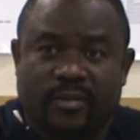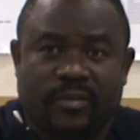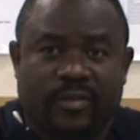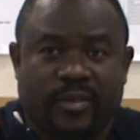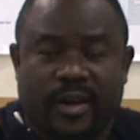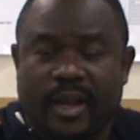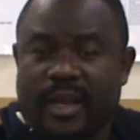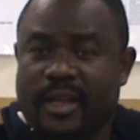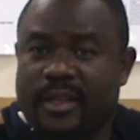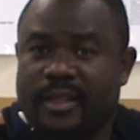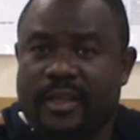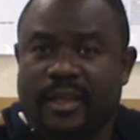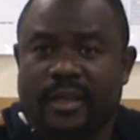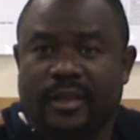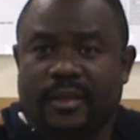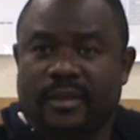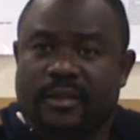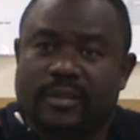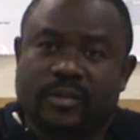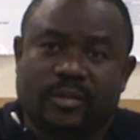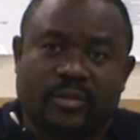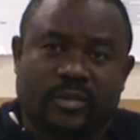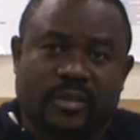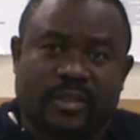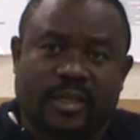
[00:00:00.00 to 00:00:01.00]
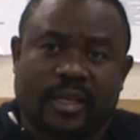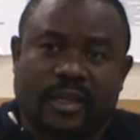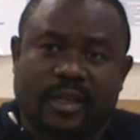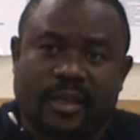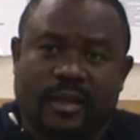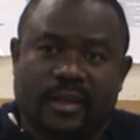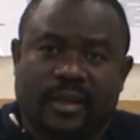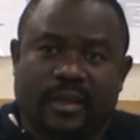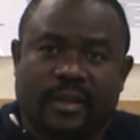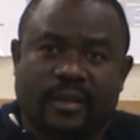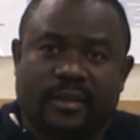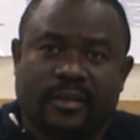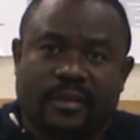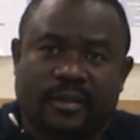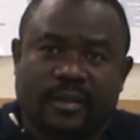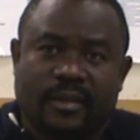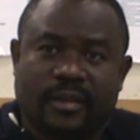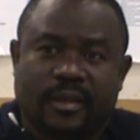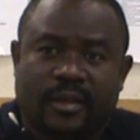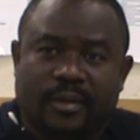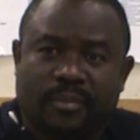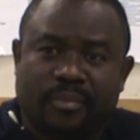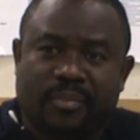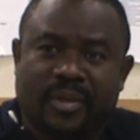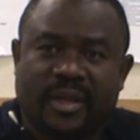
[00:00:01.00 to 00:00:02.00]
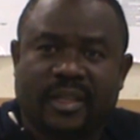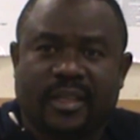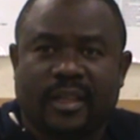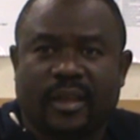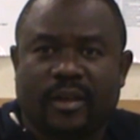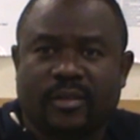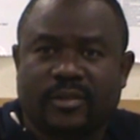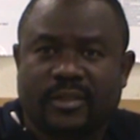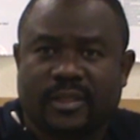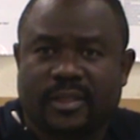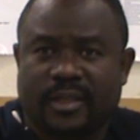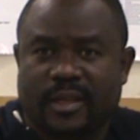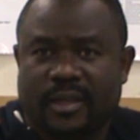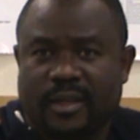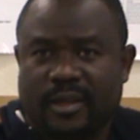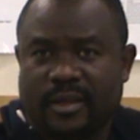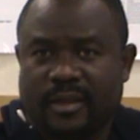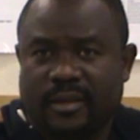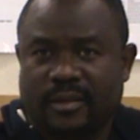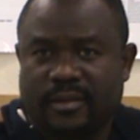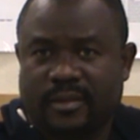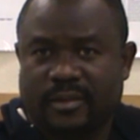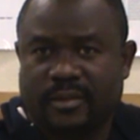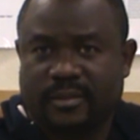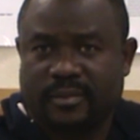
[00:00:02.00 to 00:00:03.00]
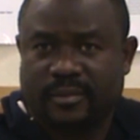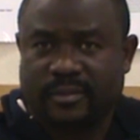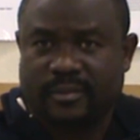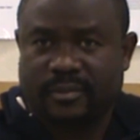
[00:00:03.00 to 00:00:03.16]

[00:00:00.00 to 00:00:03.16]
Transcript: Friday to Saturday, better on Sundays.